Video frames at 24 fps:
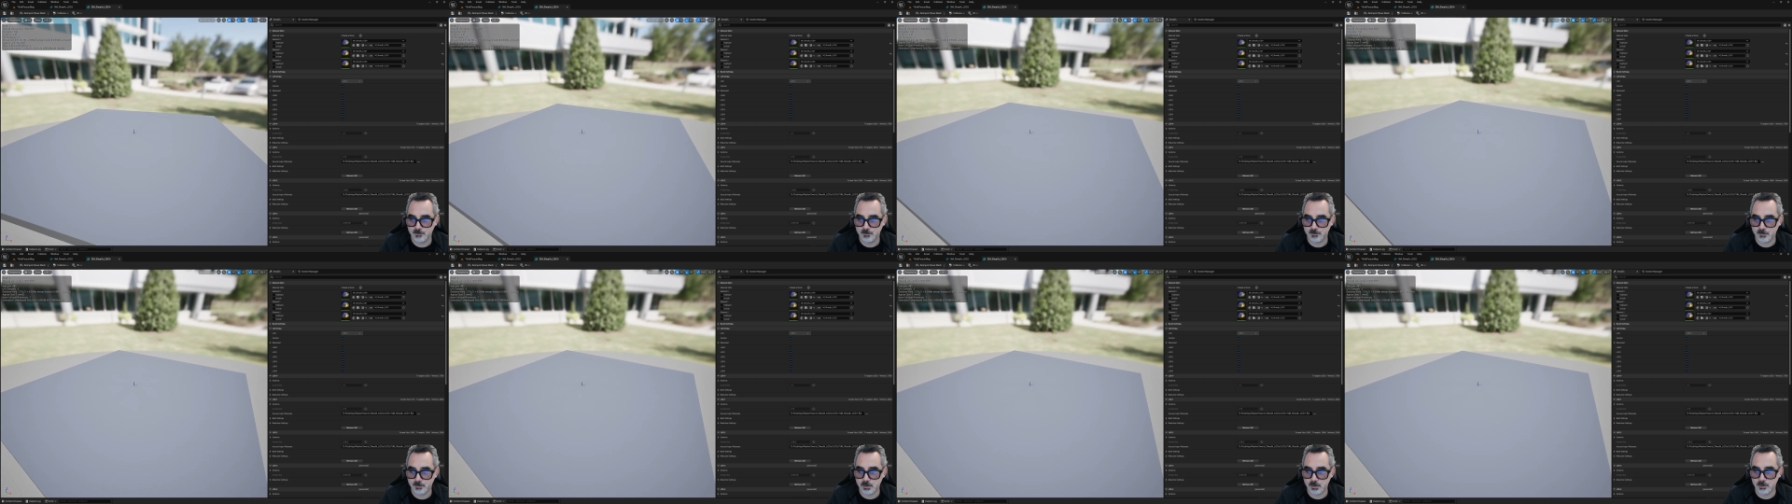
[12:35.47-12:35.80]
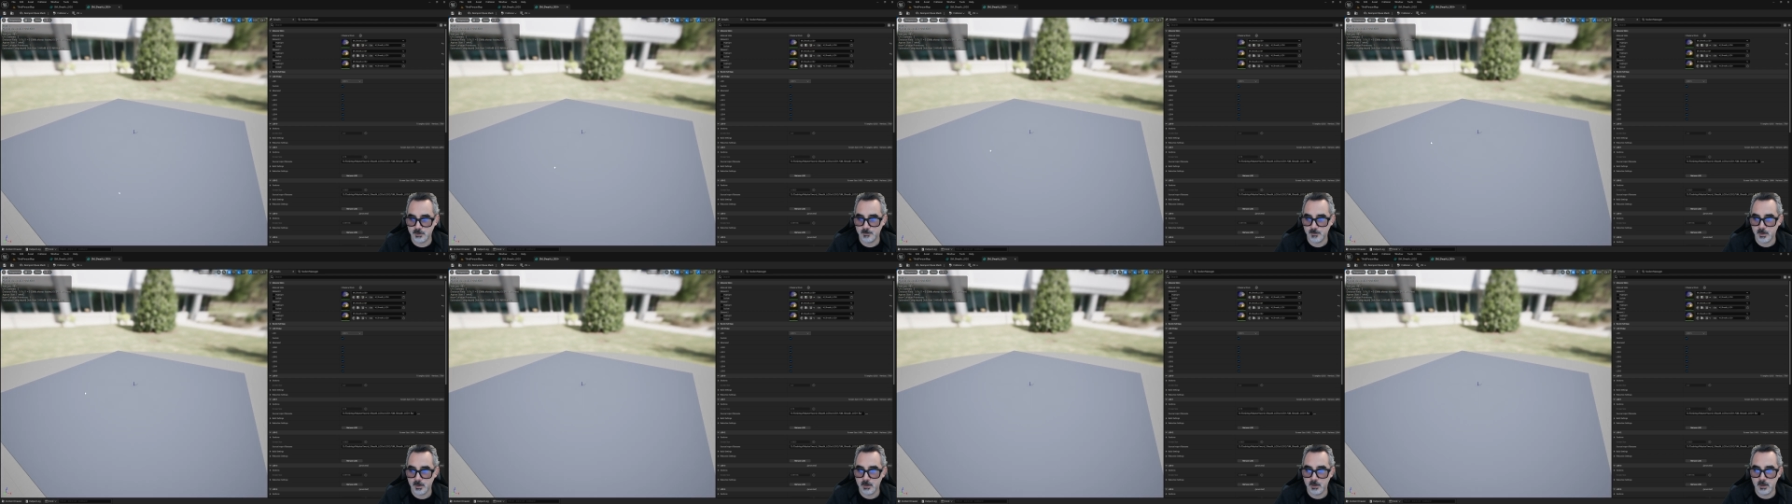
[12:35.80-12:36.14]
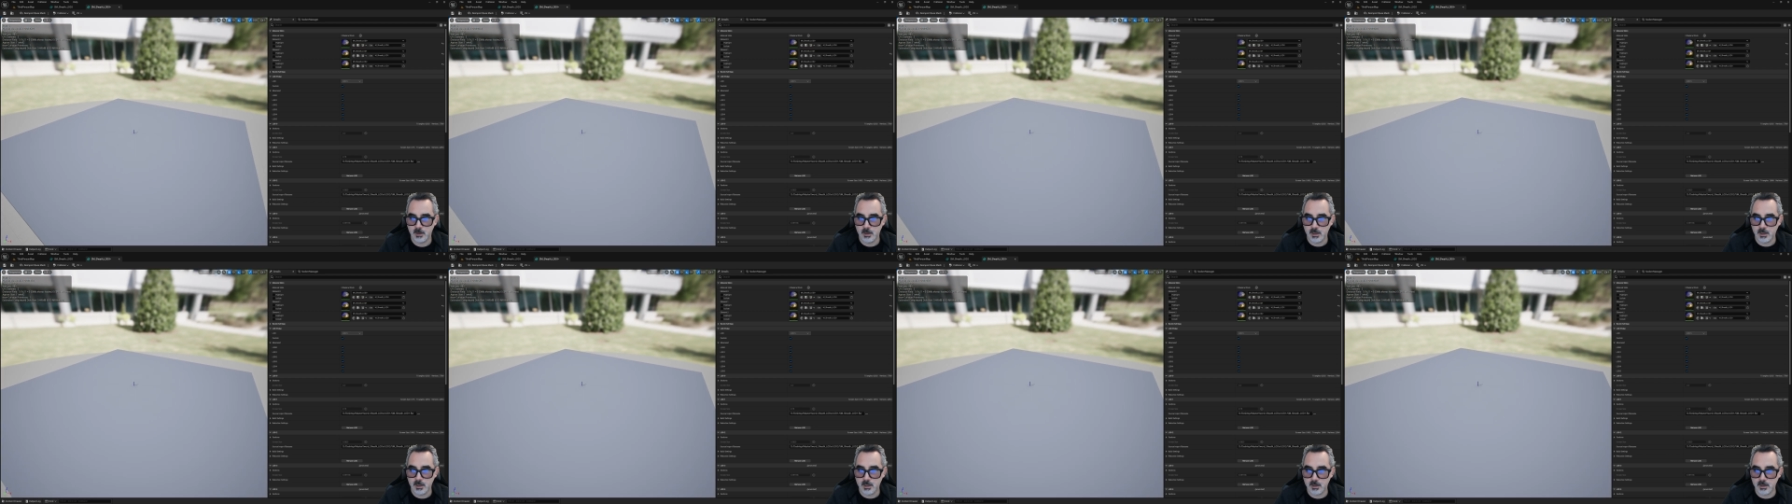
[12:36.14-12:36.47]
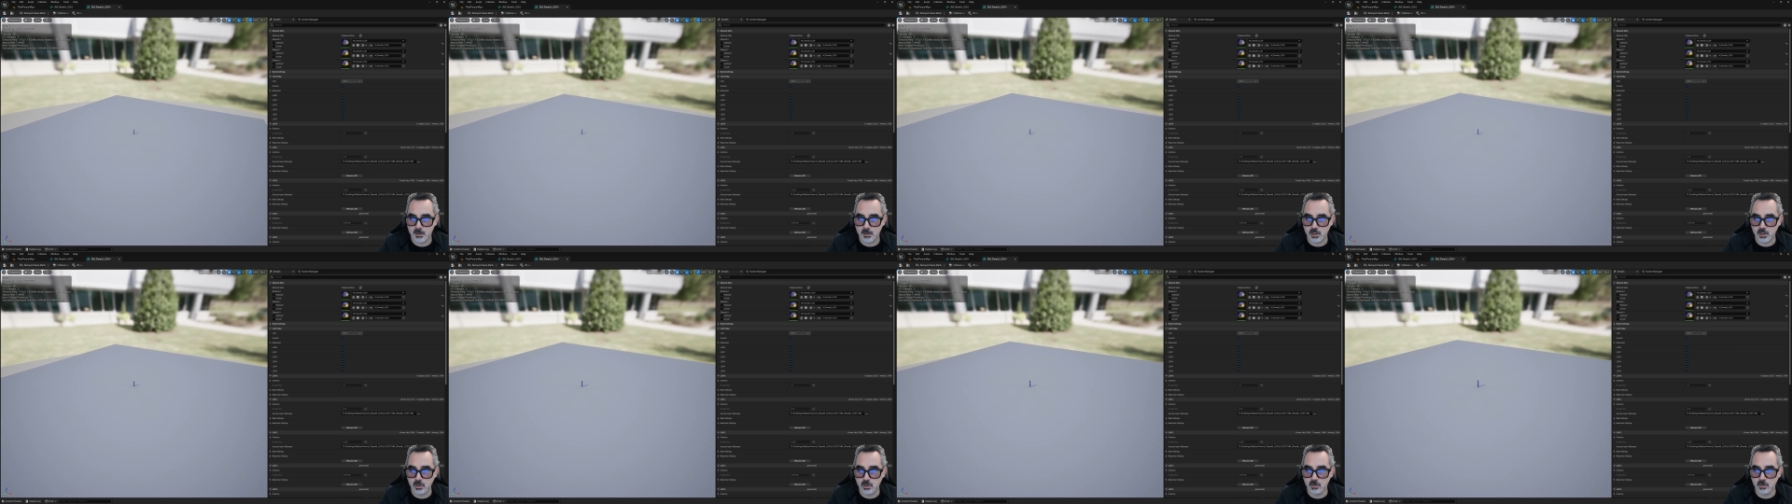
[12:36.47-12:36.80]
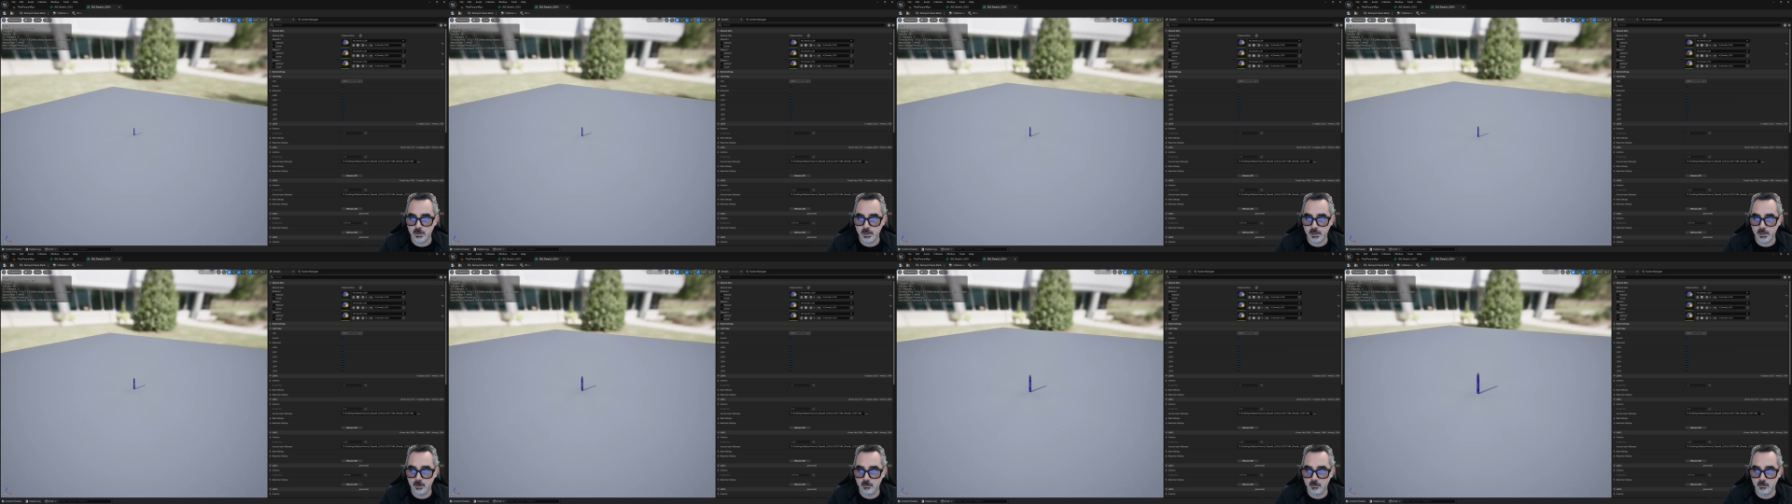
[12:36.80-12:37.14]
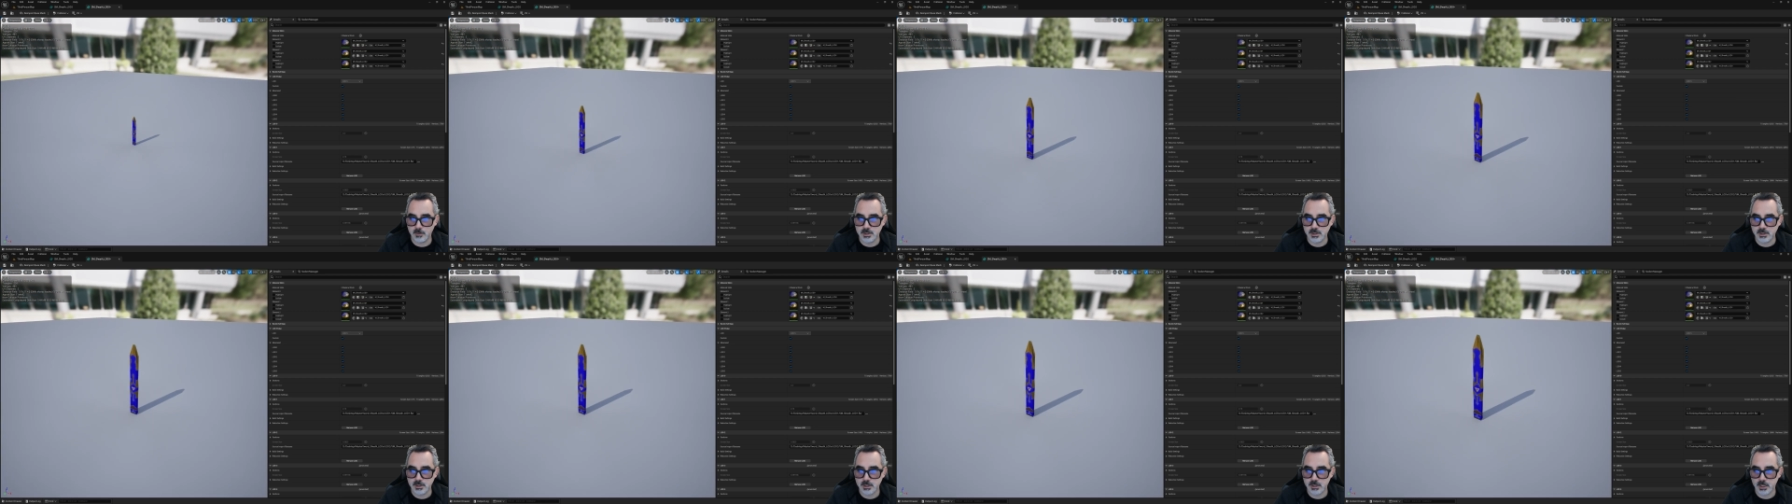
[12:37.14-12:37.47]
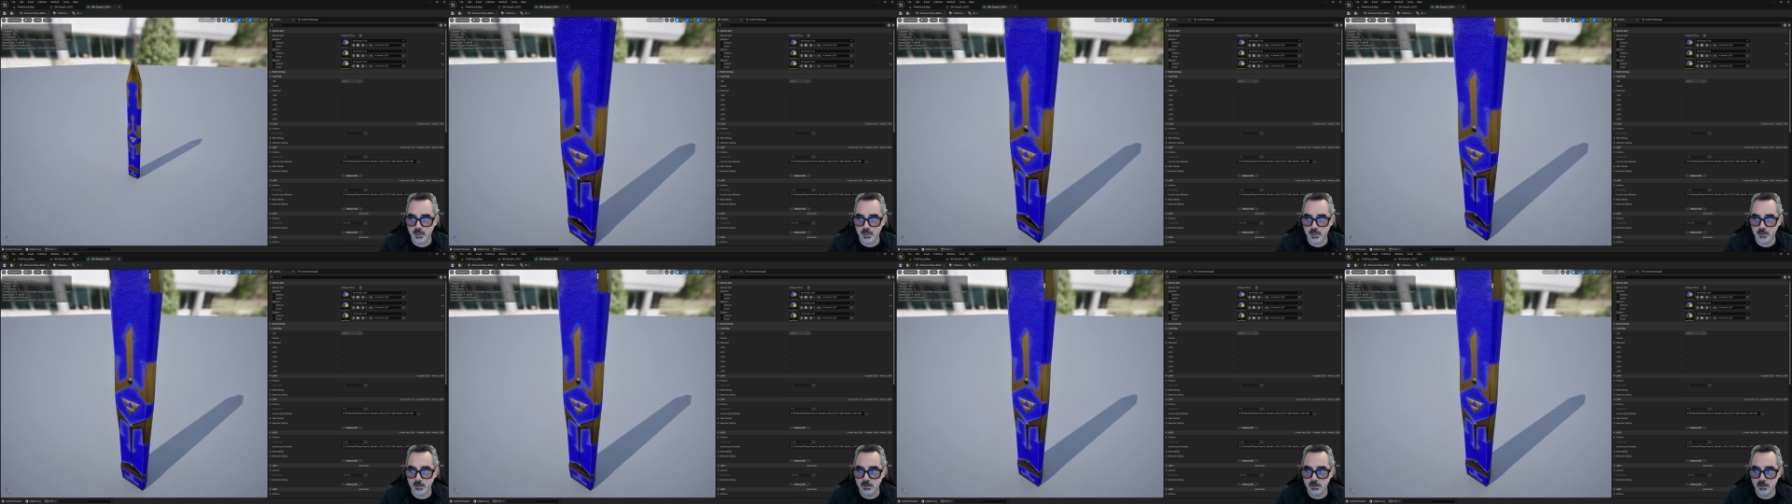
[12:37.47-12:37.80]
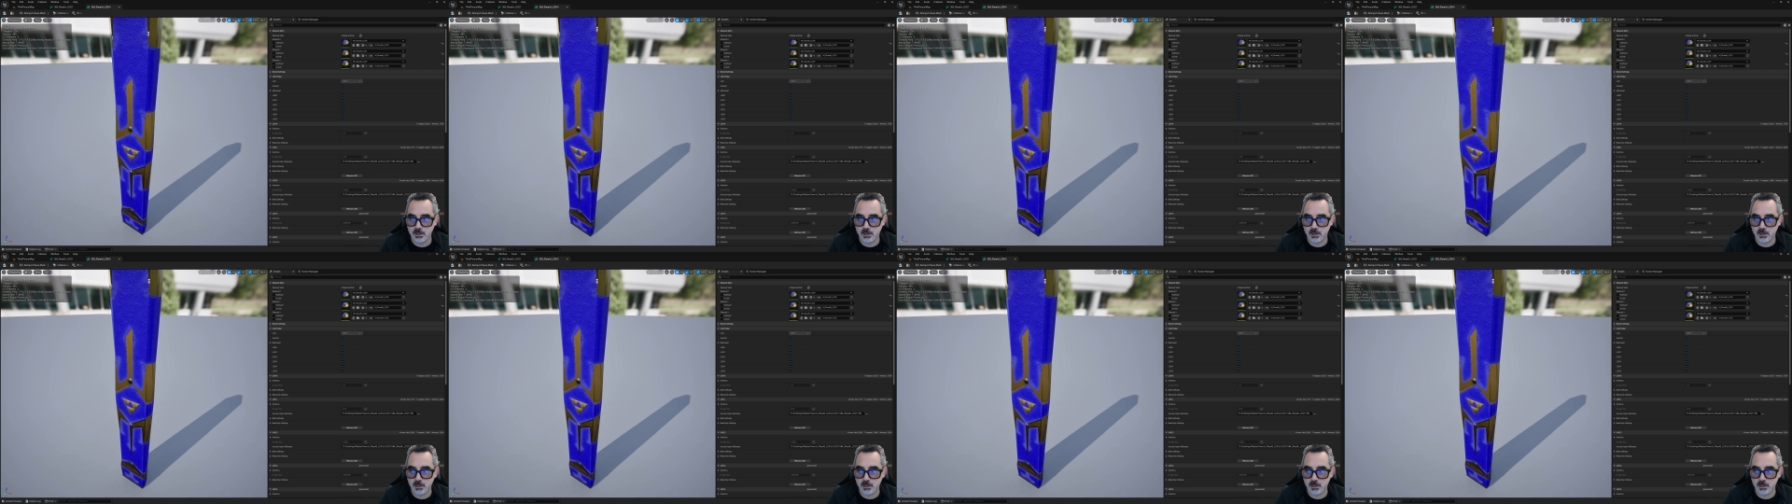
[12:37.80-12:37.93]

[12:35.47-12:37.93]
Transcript: So you can always change